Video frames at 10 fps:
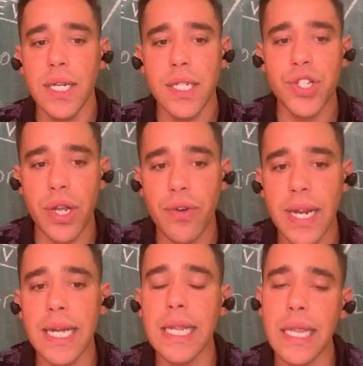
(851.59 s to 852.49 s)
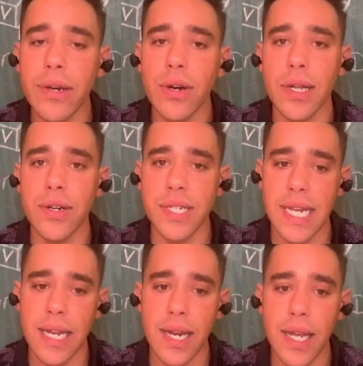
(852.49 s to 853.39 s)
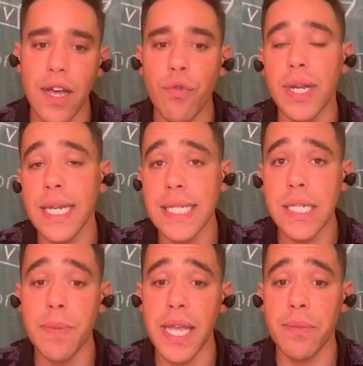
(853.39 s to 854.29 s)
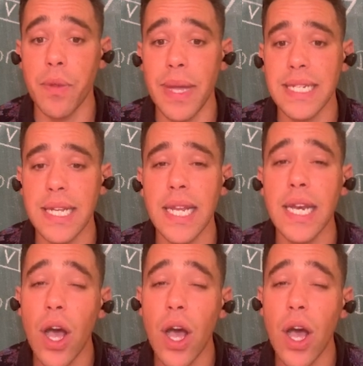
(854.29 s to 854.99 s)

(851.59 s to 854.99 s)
to generate a clearer understanding of what needs to be implemented and